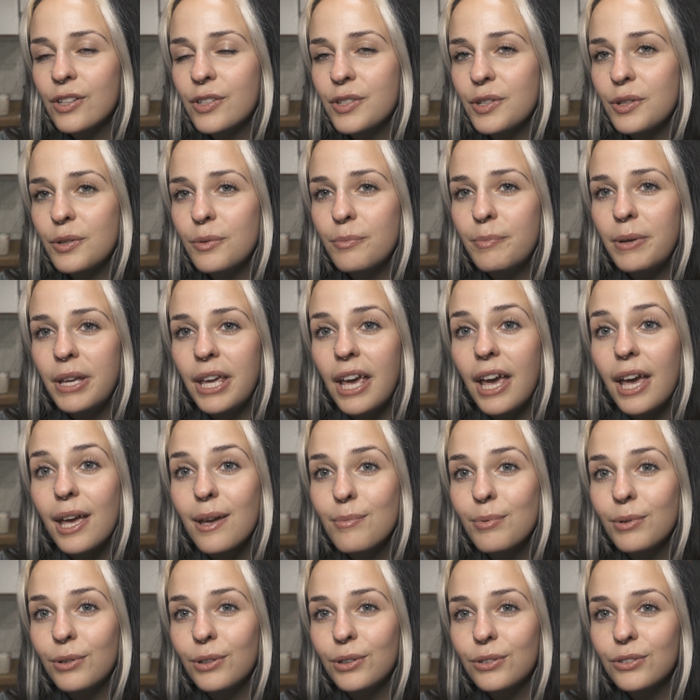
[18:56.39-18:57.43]
to be
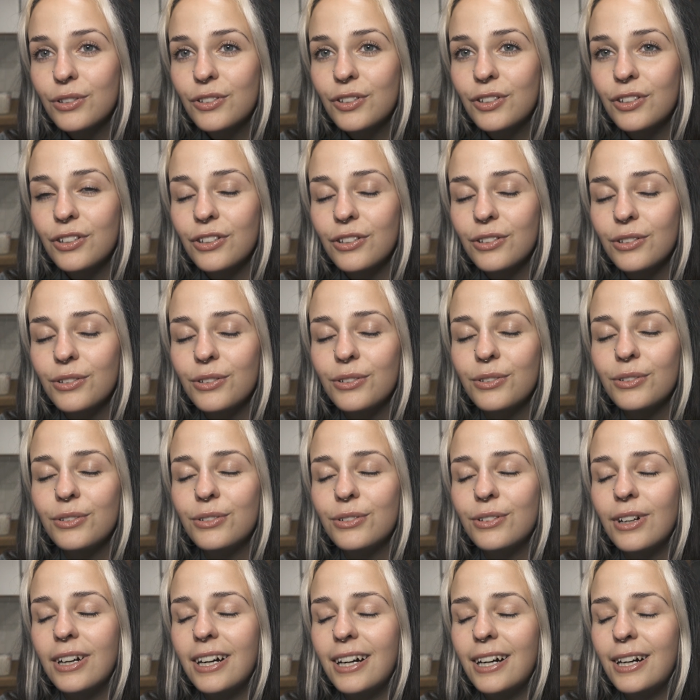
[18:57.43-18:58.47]
able
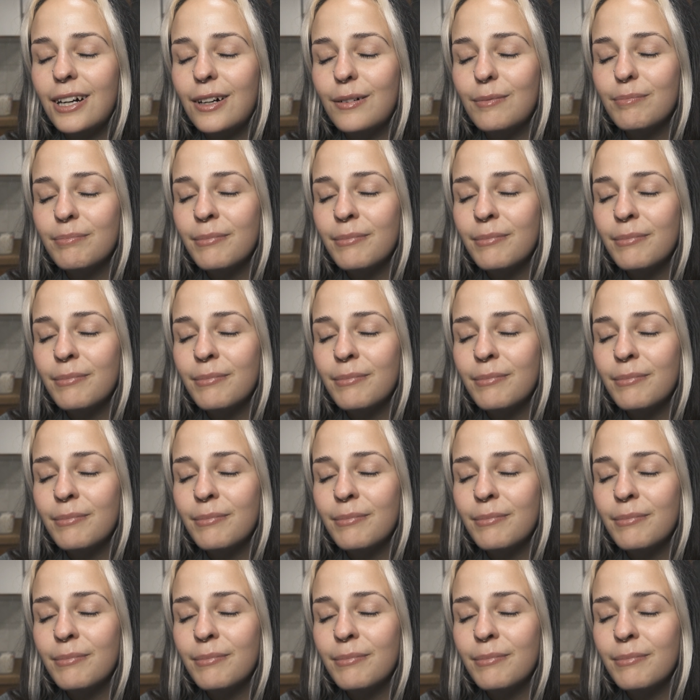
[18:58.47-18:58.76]
to uh,